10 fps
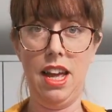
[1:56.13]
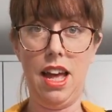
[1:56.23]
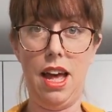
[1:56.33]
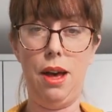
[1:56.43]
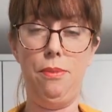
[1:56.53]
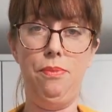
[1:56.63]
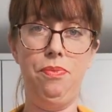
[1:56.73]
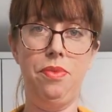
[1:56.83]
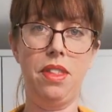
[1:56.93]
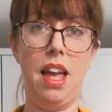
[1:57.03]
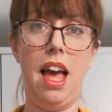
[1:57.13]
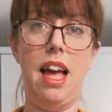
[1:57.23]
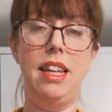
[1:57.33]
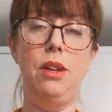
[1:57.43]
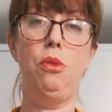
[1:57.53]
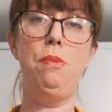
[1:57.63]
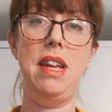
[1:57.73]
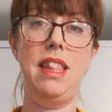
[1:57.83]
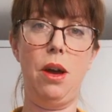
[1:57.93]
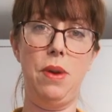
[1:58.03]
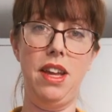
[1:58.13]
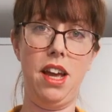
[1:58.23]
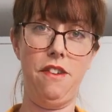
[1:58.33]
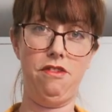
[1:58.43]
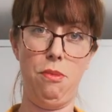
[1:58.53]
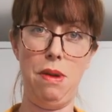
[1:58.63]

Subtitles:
and it will mean that we can cover